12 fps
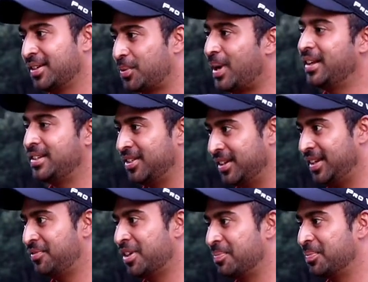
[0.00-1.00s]
quite a
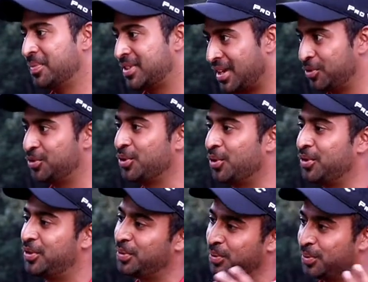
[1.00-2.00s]
journey from South Zone
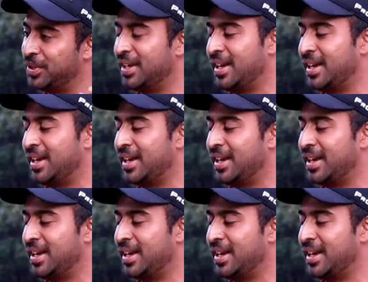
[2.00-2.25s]
to the